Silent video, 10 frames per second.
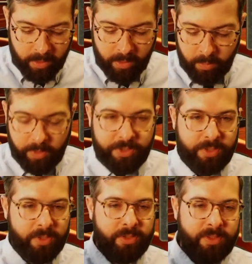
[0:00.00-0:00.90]
which
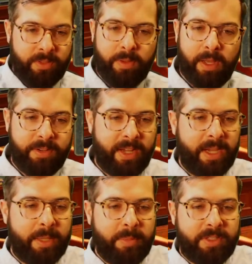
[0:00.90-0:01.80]
there's
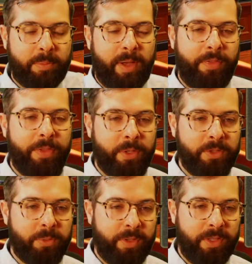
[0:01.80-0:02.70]
documents about those
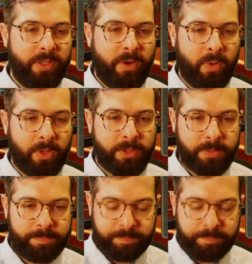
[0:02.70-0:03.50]
within the course.